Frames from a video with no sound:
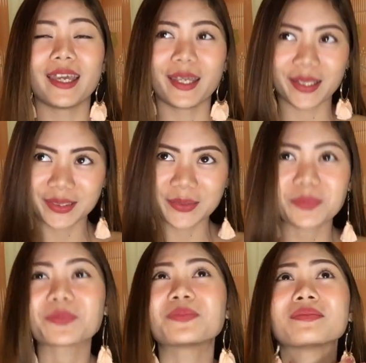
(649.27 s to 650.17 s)
And
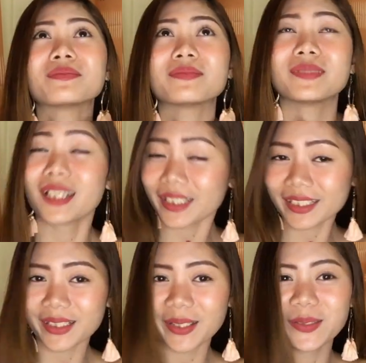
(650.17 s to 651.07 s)

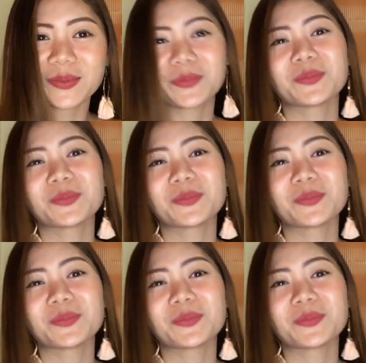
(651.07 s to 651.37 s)
luckily,